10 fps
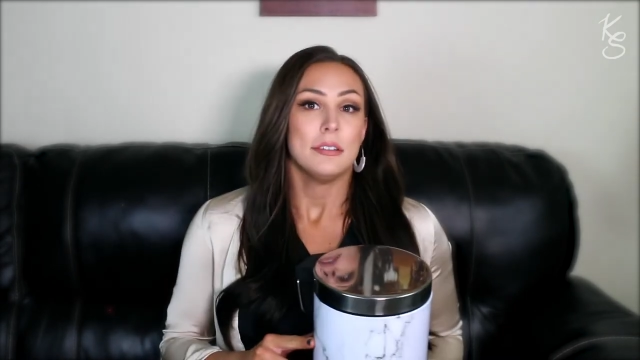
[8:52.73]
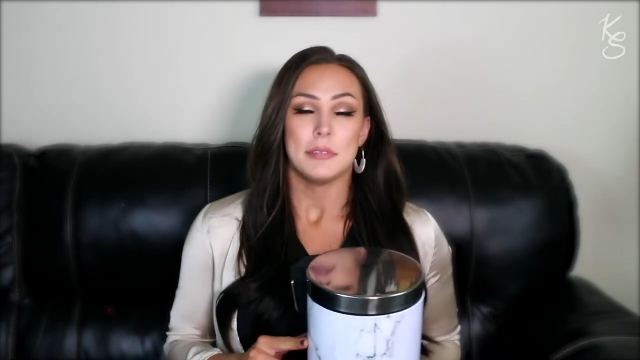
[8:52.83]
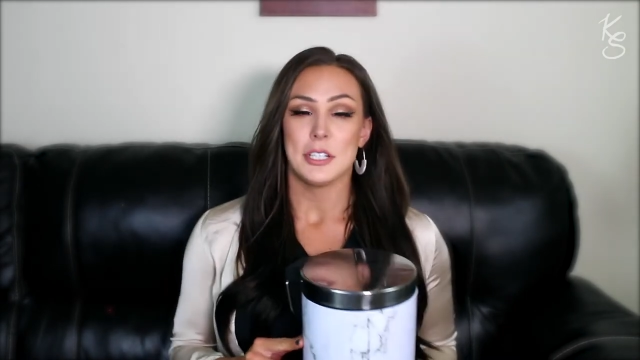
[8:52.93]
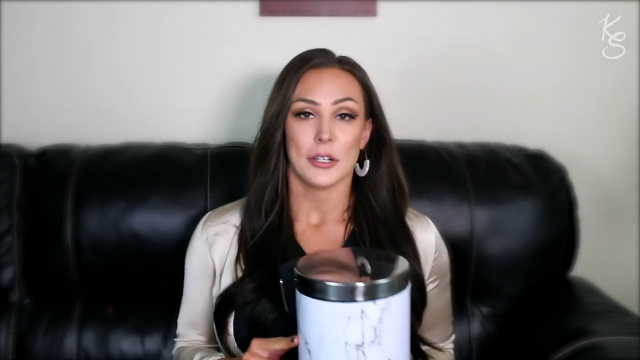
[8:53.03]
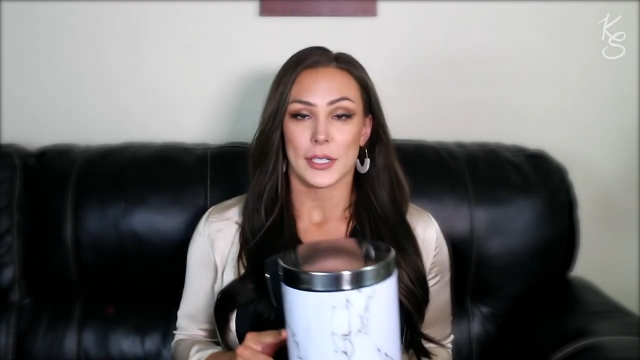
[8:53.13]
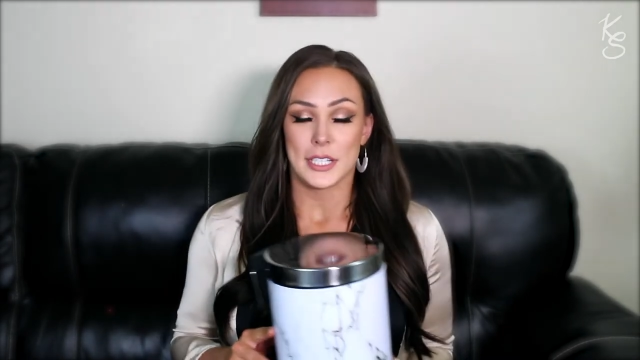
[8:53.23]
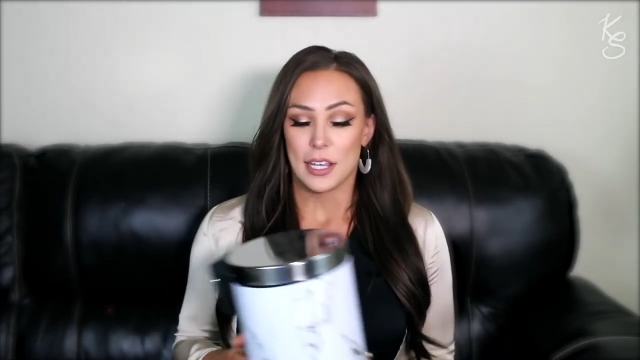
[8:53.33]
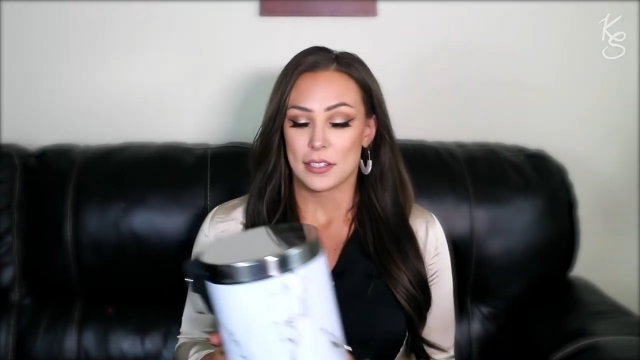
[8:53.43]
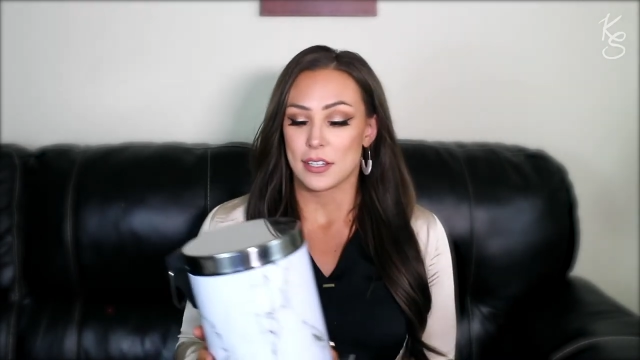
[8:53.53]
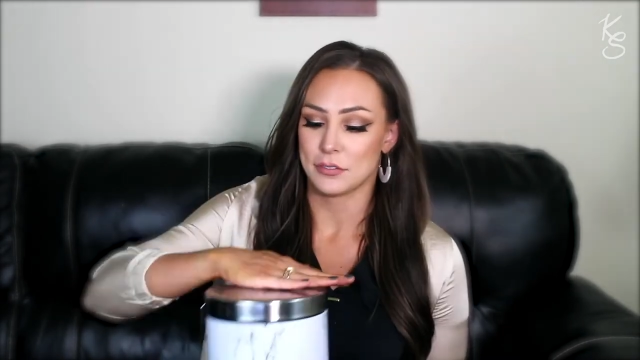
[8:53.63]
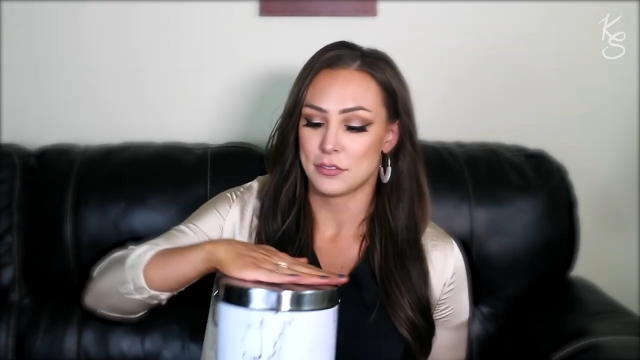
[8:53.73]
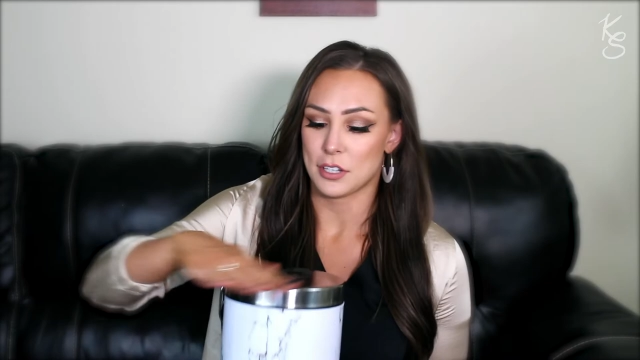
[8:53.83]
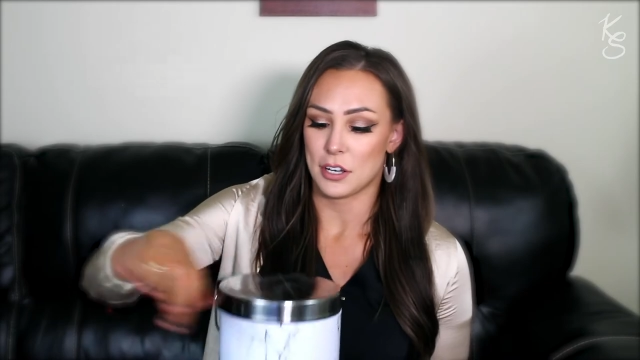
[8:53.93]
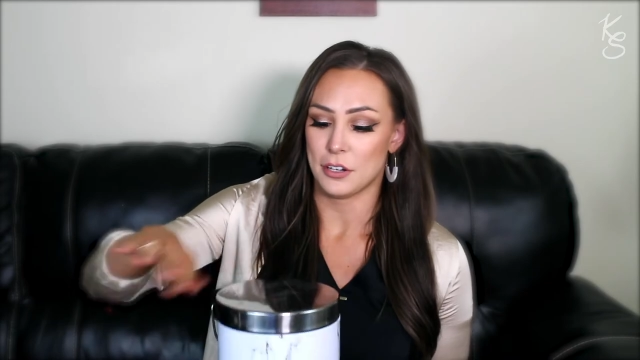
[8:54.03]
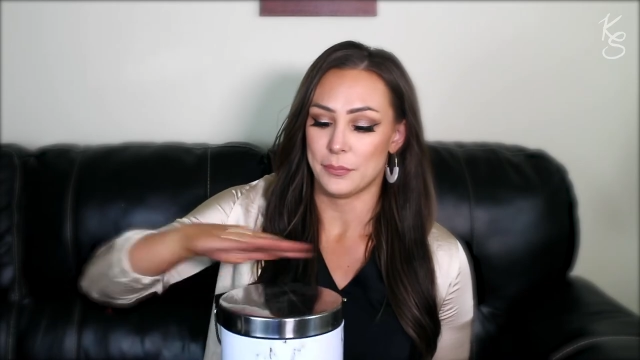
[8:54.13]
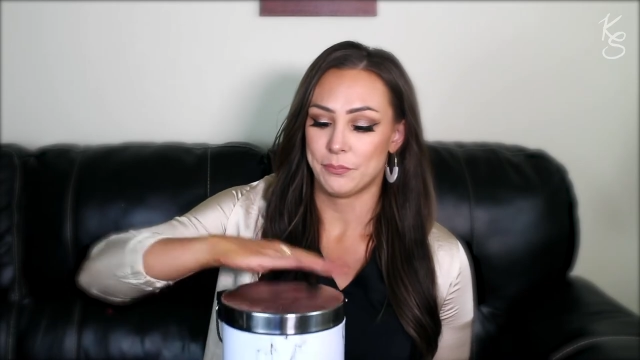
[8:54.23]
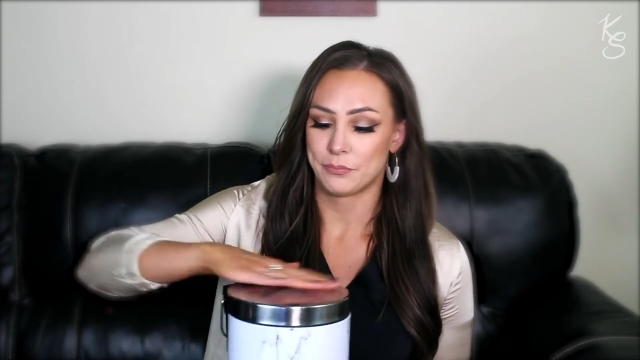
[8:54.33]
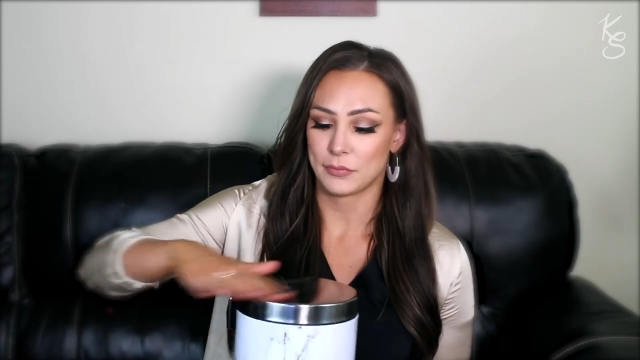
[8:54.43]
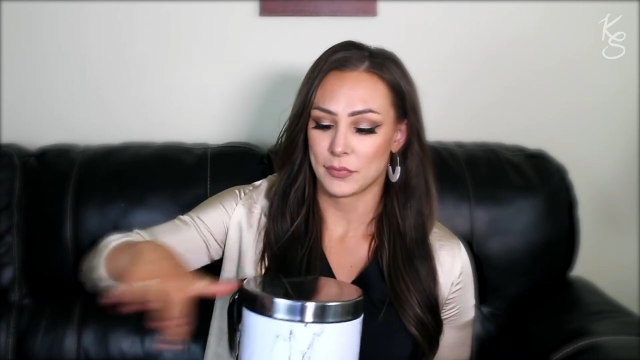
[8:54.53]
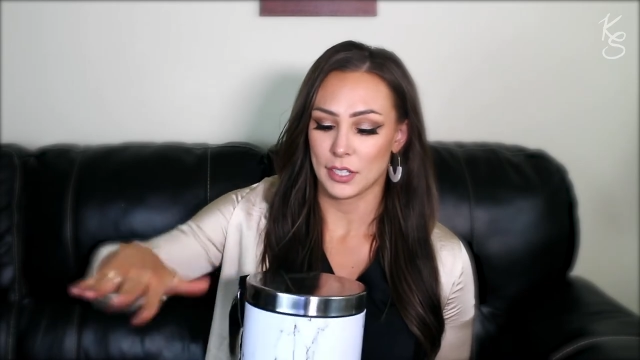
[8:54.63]
you know, a desk. So
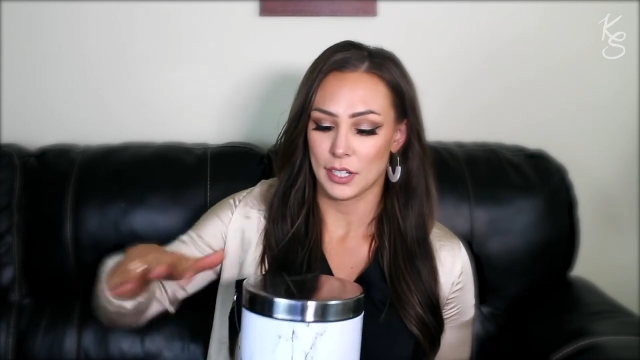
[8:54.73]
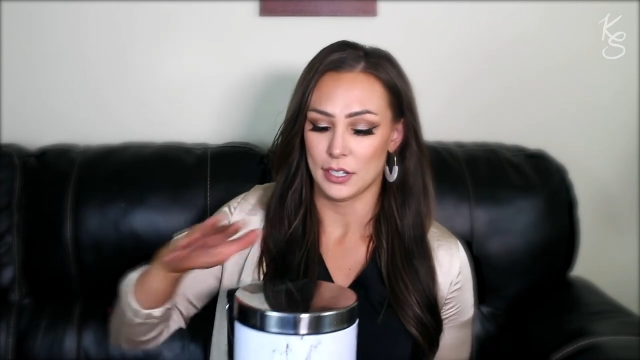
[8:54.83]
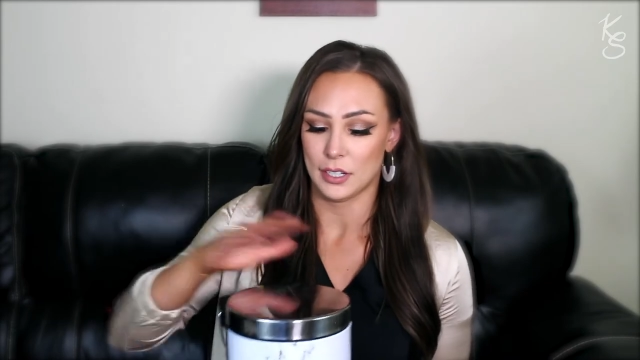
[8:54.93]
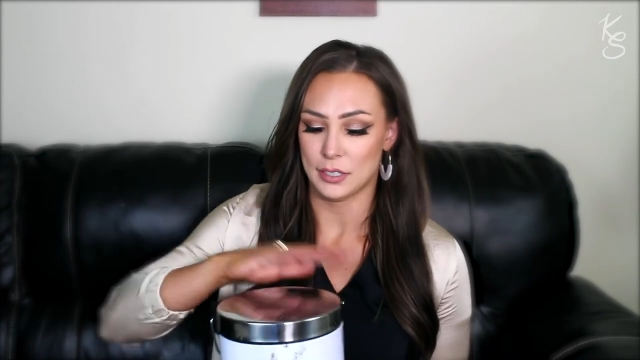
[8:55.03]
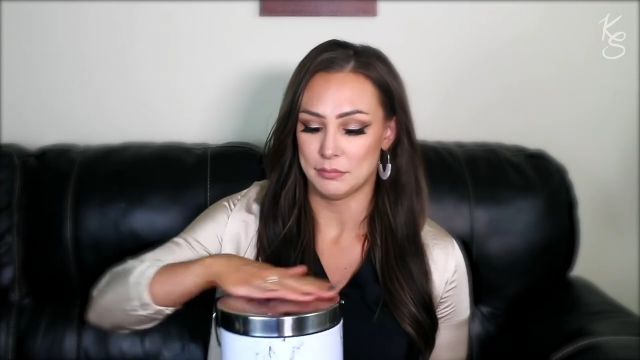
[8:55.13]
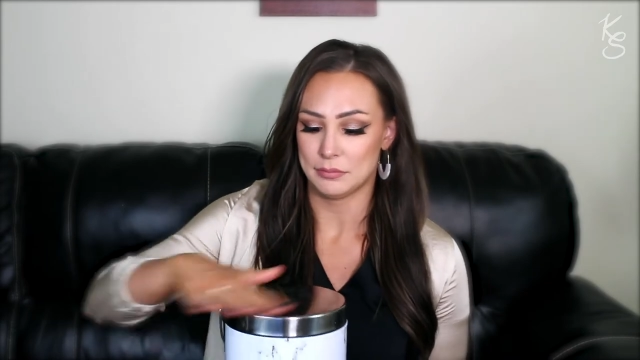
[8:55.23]
a